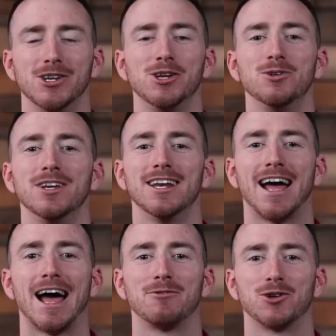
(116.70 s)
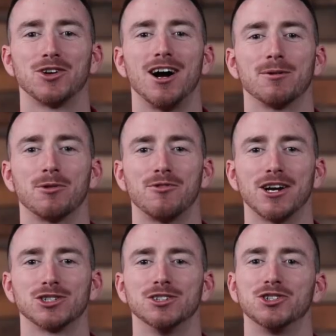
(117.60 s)
Do you need to have your dog
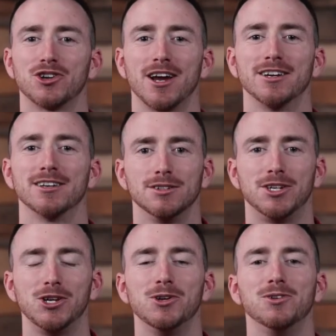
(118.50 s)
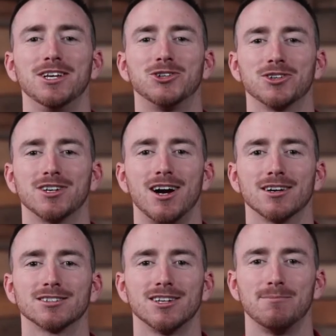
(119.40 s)
professionally trained? Do you need your
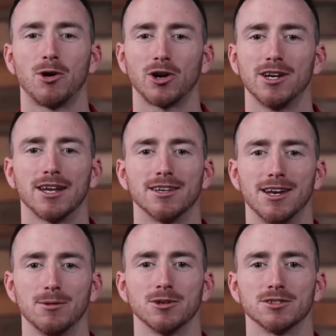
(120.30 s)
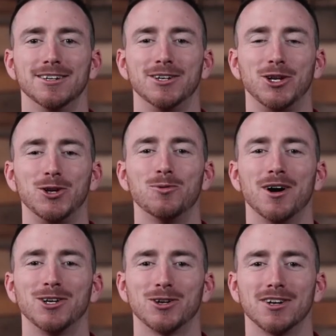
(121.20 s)
dog to stop barking at the neighbors? Do you
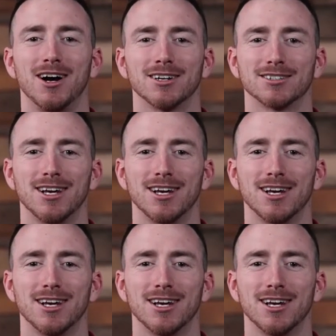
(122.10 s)
want your dog to